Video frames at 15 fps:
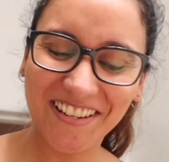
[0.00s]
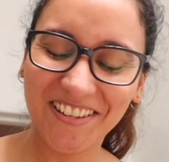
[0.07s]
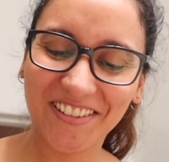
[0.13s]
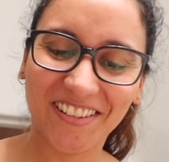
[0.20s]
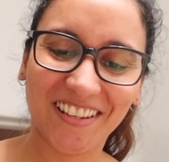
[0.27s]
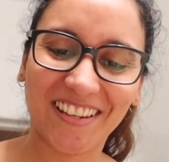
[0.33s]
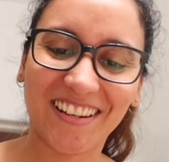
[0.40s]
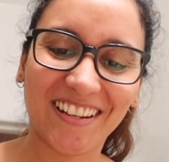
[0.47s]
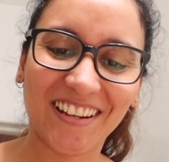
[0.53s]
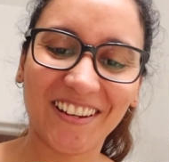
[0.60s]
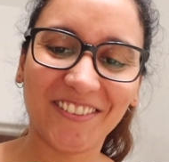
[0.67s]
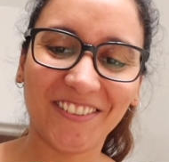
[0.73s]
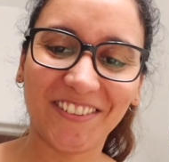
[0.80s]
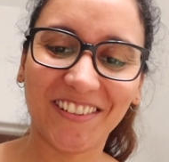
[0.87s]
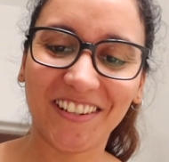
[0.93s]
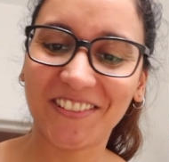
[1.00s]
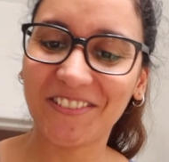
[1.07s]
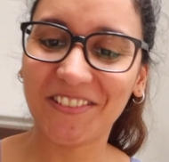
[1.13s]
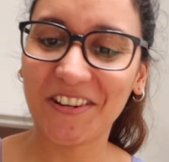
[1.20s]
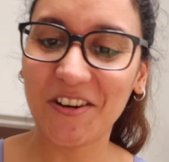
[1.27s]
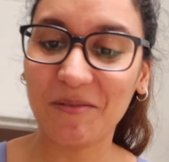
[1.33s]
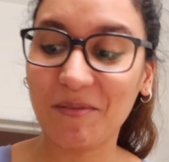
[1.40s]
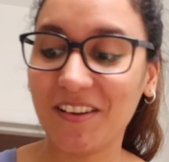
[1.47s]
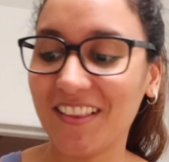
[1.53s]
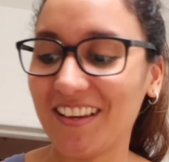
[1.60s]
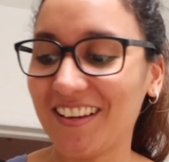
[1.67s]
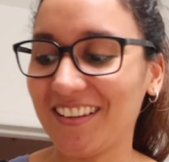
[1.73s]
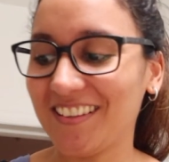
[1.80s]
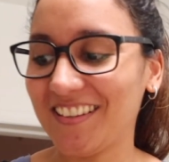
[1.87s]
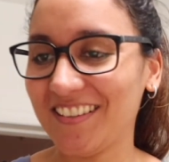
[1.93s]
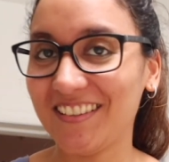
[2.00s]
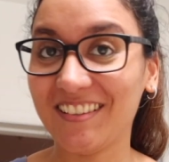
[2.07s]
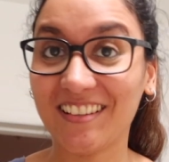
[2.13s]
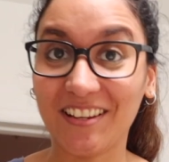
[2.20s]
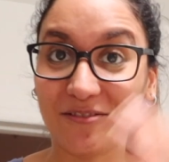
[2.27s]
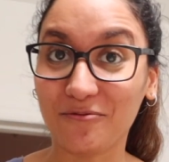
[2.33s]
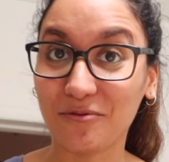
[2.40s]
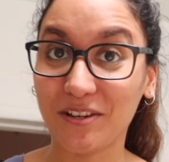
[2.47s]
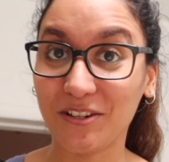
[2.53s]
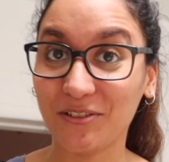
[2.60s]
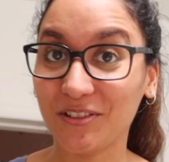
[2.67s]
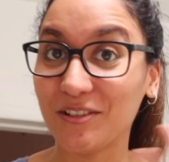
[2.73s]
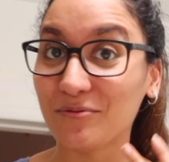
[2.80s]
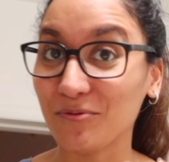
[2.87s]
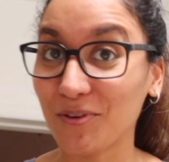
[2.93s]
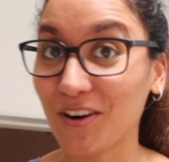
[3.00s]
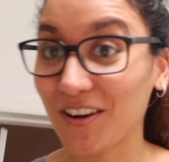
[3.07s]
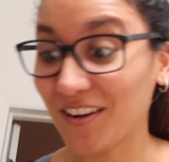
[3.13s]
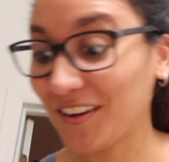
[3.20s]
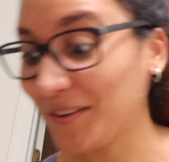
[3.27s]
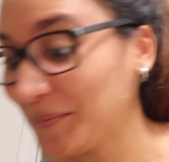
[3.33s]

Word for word: just kidding, I know you guys don't care about that. This is like real and raw.